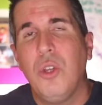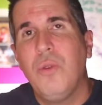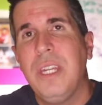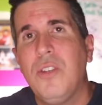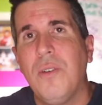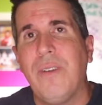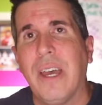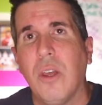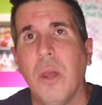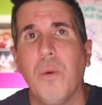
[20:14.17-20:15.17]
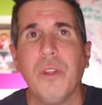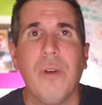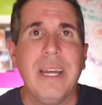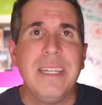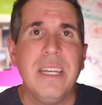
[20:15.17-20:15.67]
you need to evaluate whether
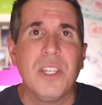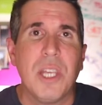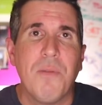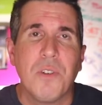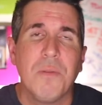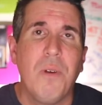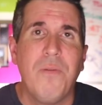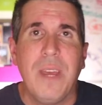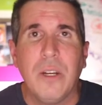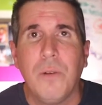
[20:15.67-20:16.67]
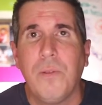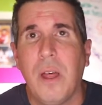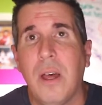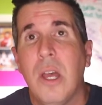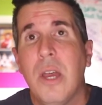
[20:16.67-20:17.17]
your idea suffers from a fatal
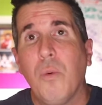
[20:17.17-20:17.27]
flaw